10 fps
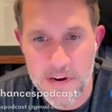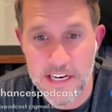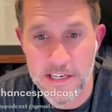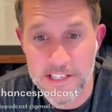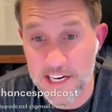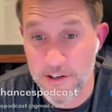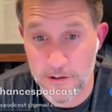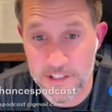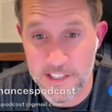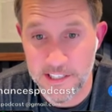
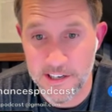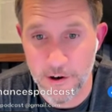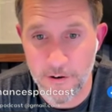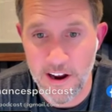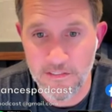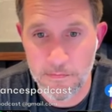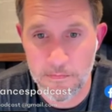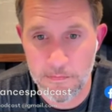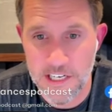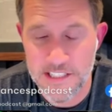maintainers like aircraft
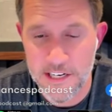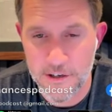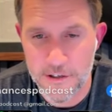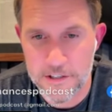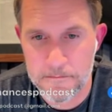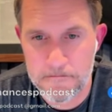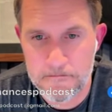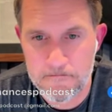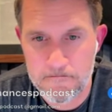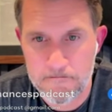maintainers
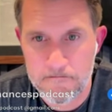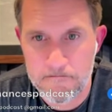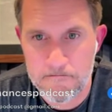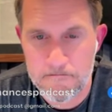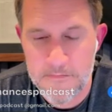mm-hmm, mm-hmm.